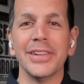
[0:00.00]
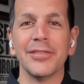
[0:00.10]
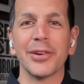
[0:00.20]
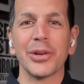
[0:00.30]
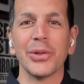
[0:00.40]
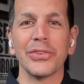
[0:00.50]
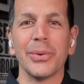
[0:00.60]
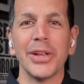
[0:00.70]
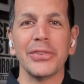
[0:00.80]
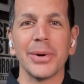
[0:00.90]
difficult
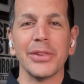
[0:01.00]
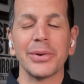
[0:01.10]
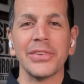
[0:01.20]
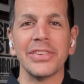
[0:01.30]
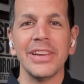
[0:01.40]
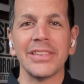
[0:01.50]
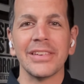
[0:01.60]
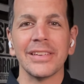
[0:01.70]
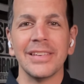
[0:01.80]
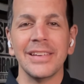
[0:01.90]
2023
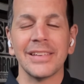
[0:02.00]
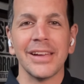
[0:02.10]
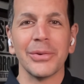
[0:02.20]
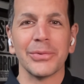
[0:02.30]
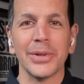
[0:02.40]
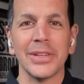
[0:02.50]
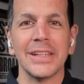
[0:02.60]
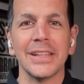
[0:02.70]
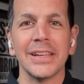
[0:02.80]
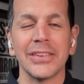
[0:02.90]
season, a season that was really